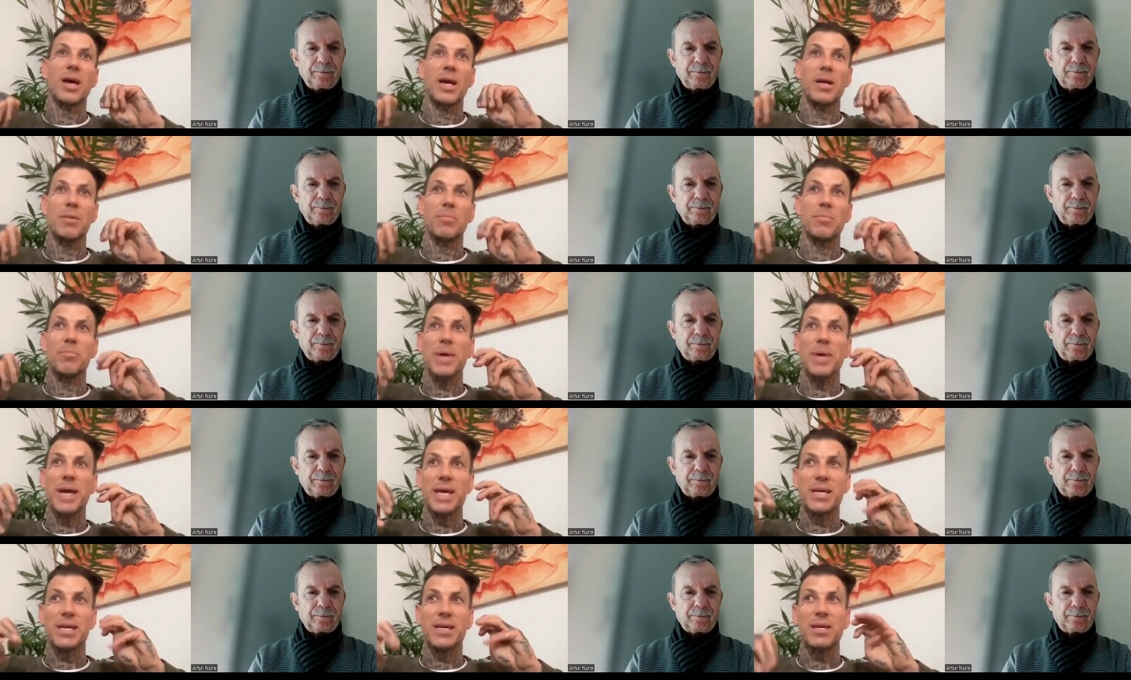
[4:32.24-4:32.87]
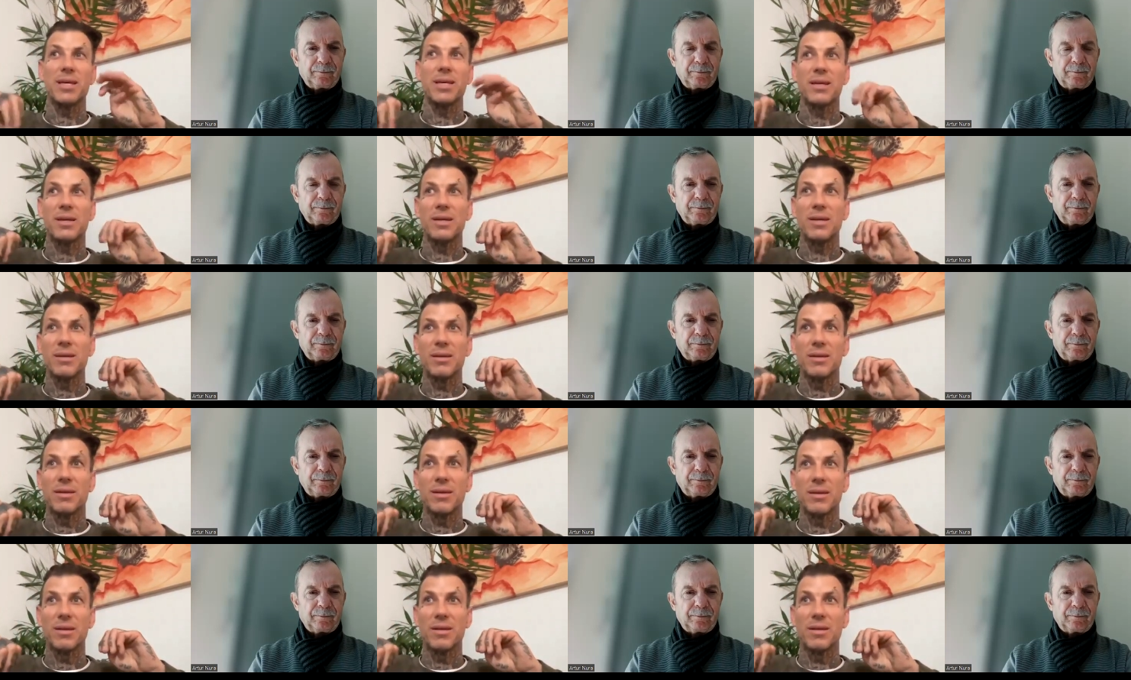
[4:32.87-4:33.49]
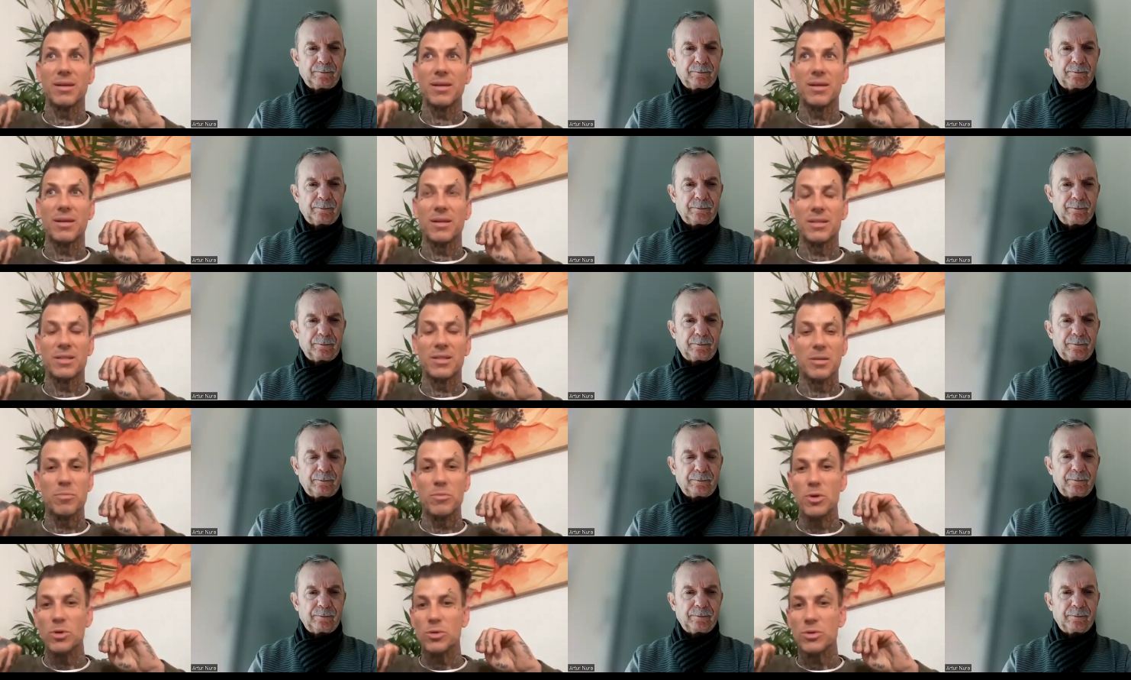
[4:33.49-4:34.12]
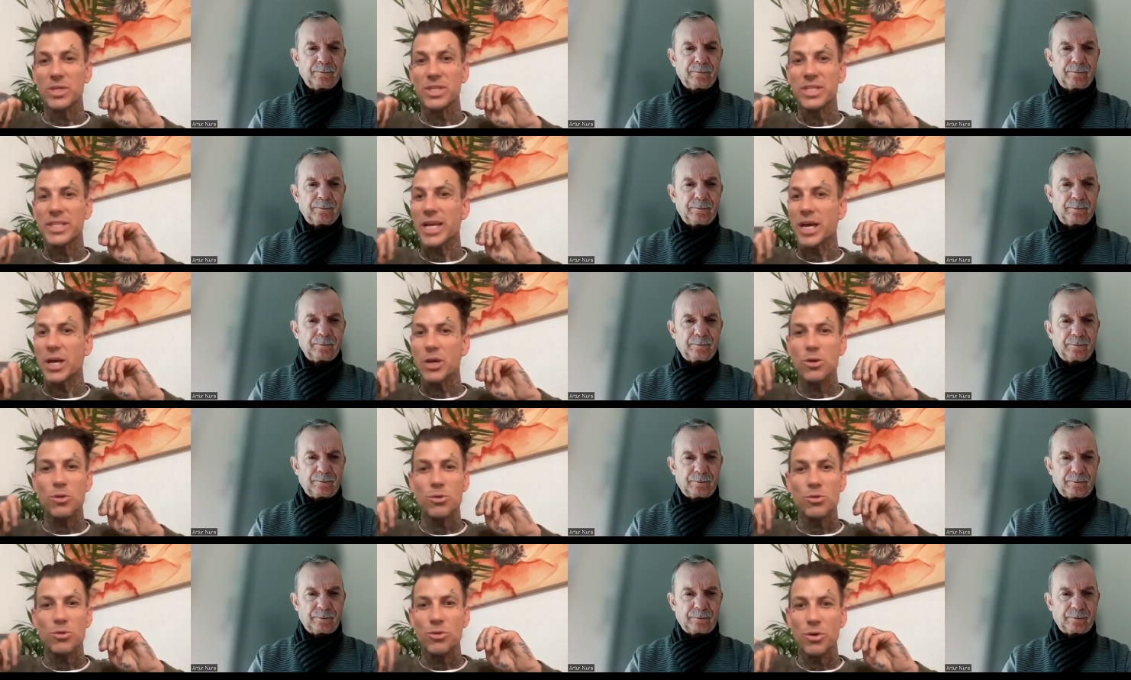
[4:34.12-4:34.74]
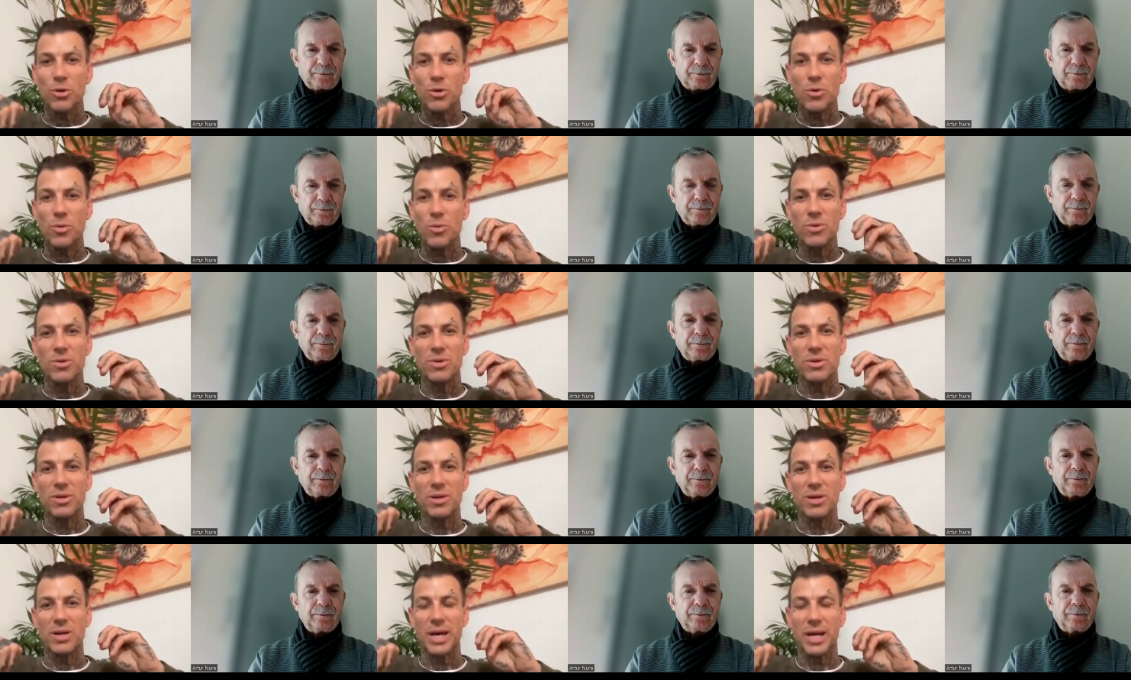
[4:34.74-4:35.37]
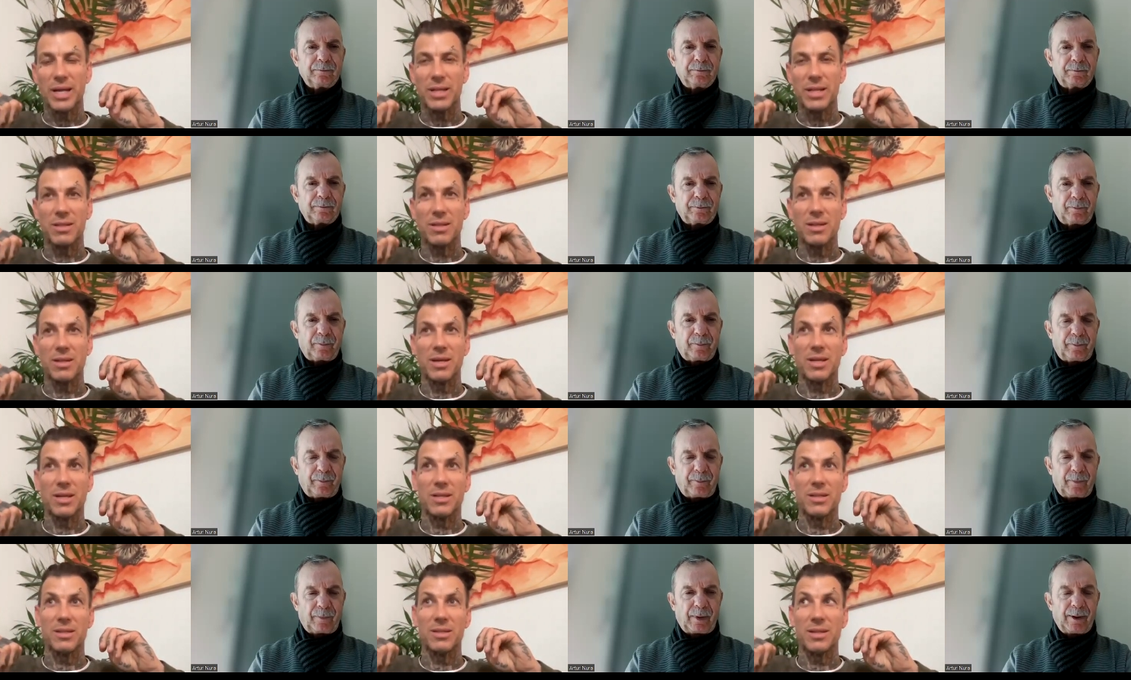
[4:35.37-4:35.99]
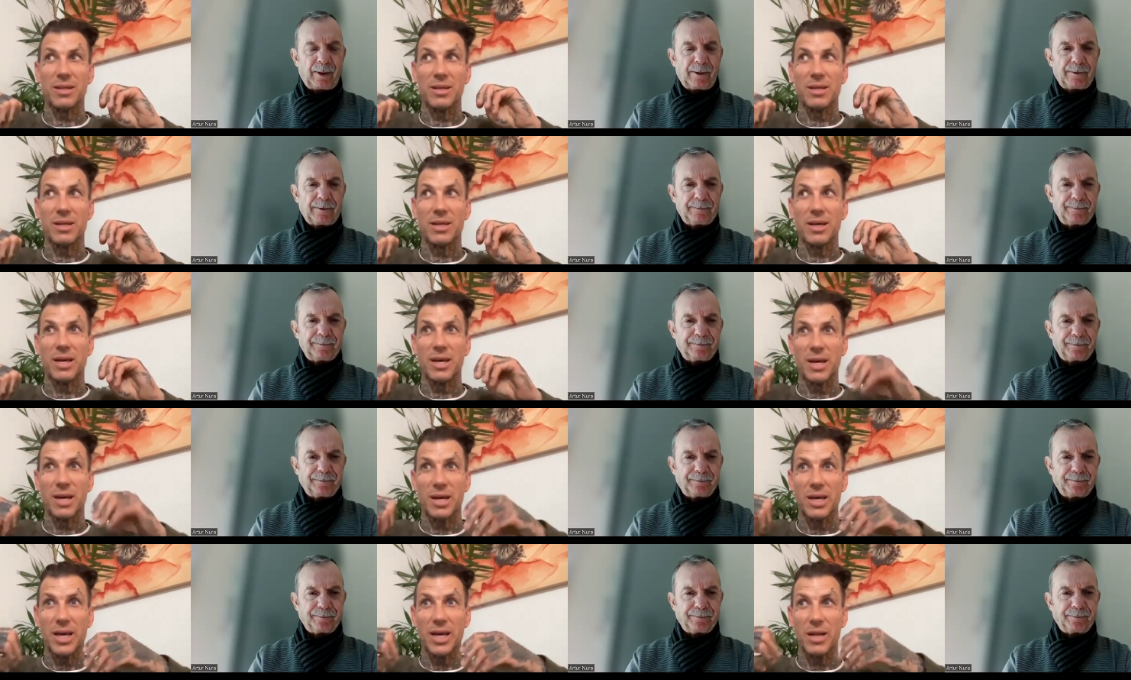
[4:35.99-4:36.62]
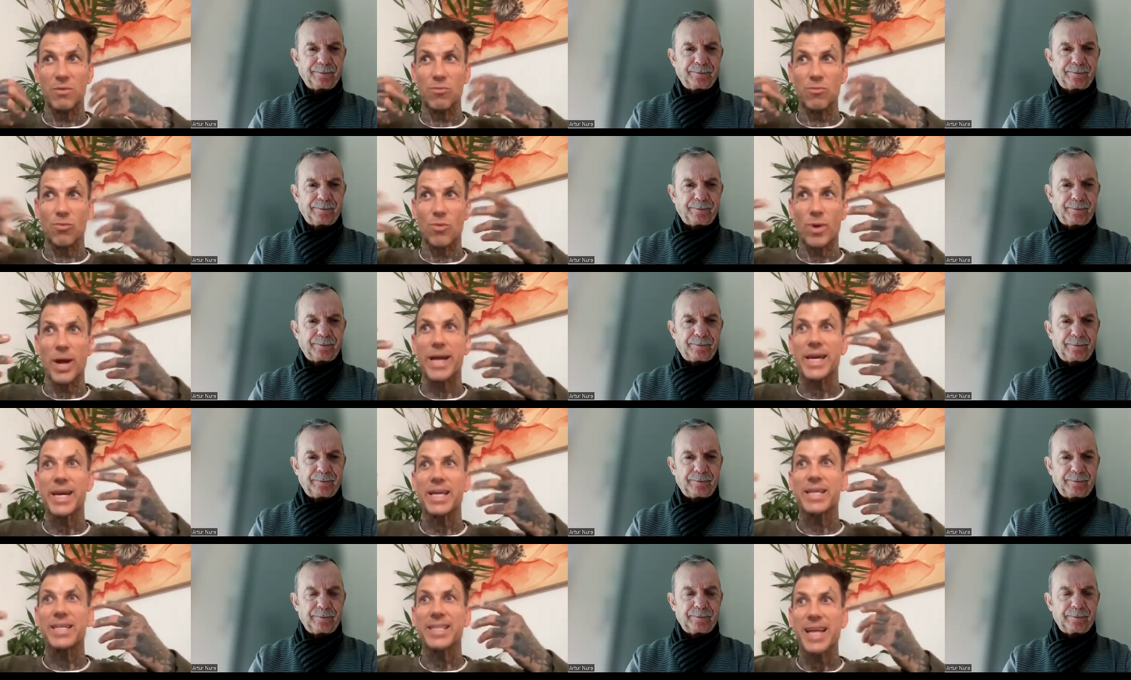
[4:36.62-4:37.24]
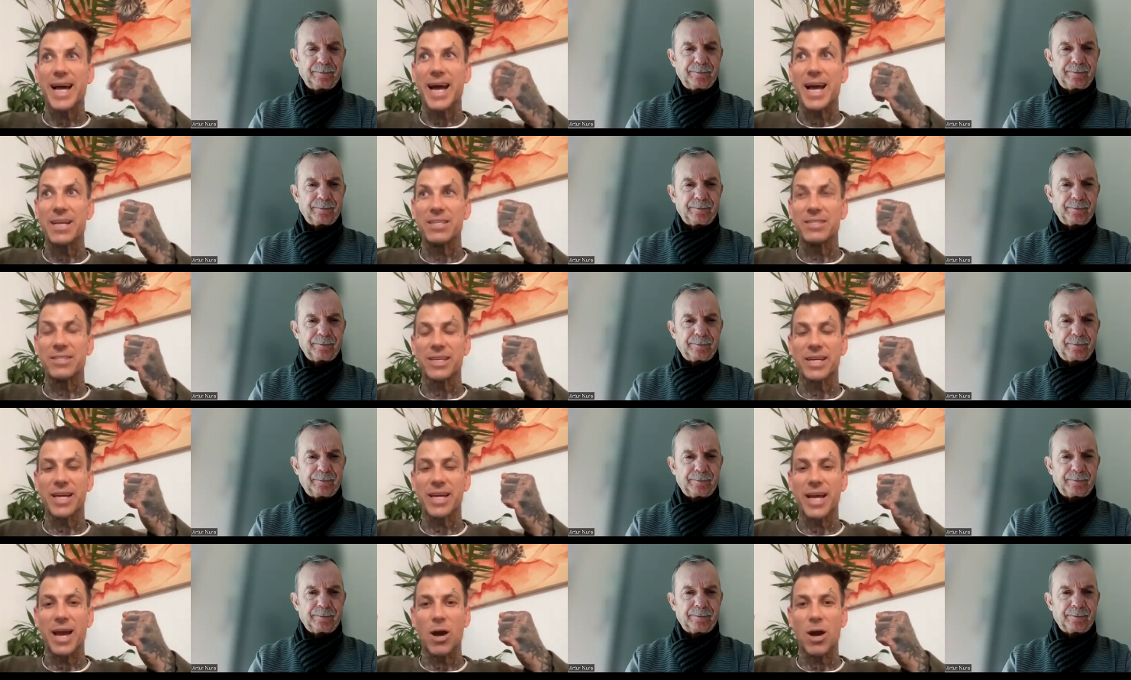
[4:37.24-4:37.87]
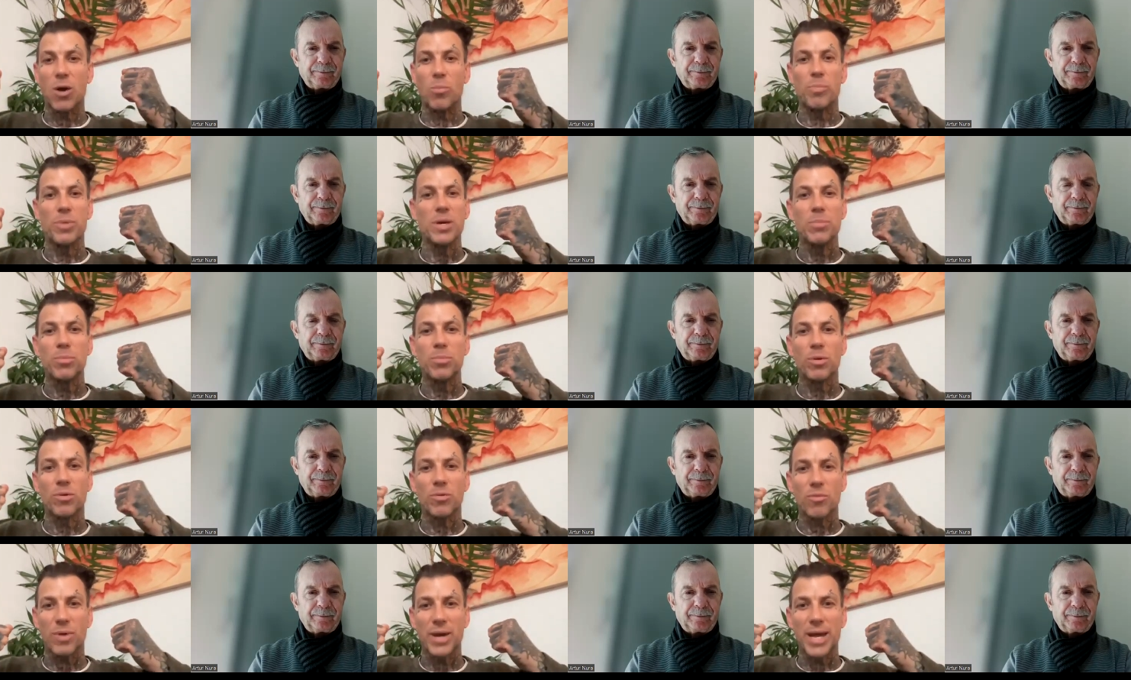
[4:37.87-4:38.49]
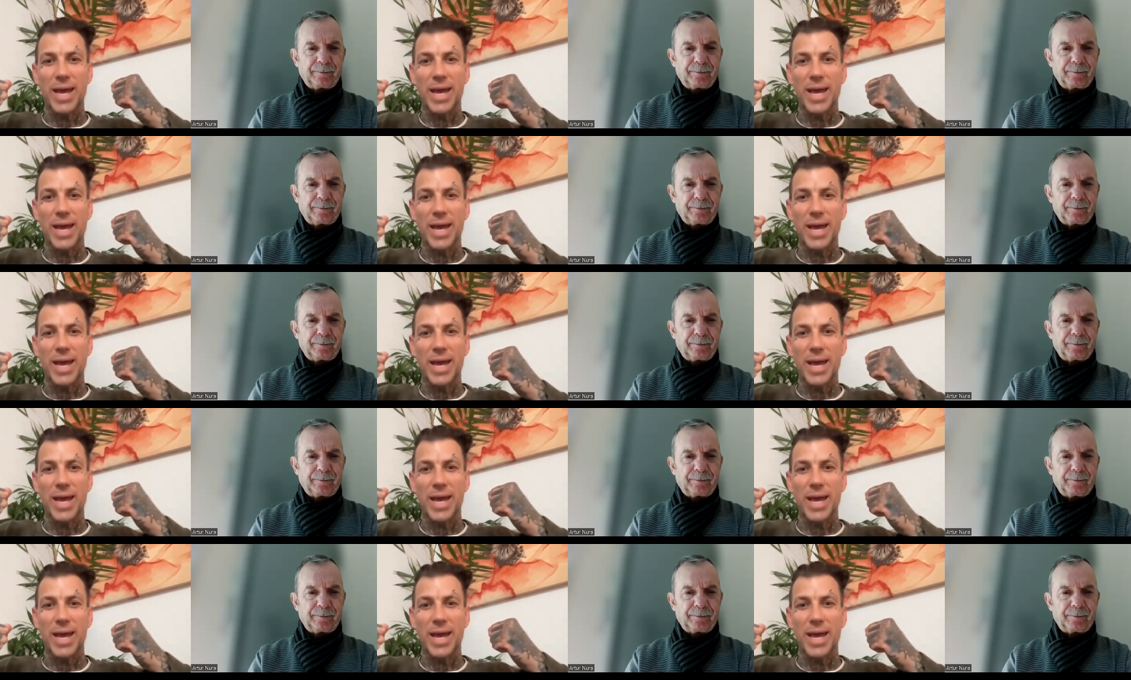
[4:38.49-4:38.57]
Speaker 1: and making the music that you do, and and yeah. and recognizing how people